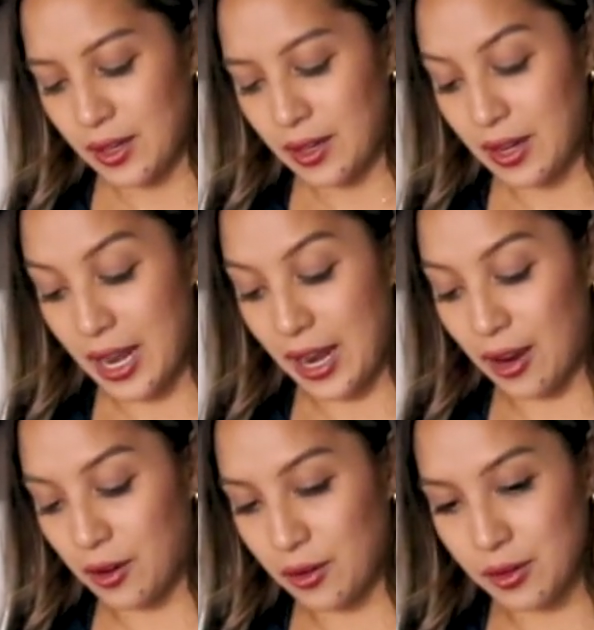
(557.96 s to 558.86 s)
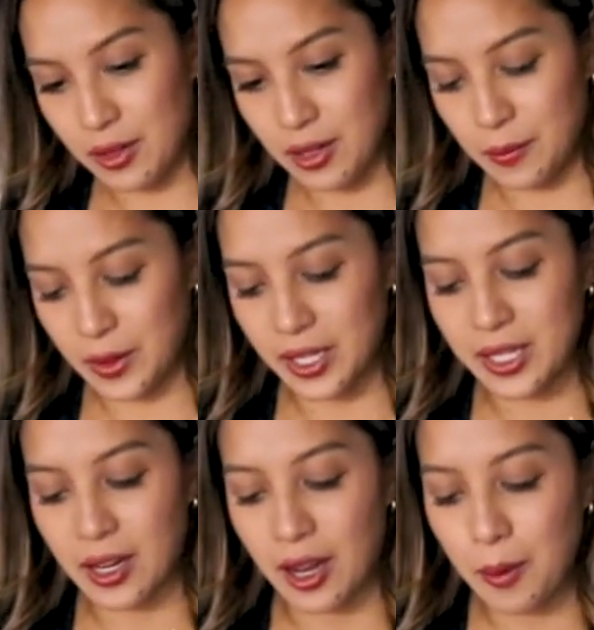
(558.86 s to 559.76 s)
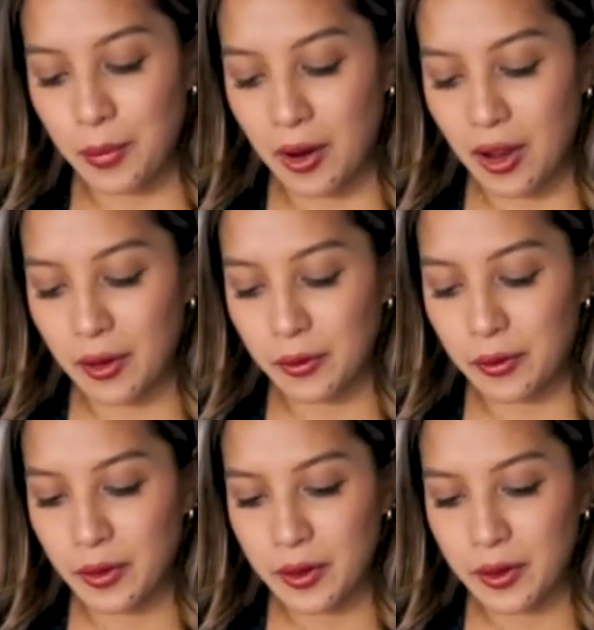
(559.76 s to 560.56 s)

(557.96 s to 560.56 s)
Now I'm going to top off,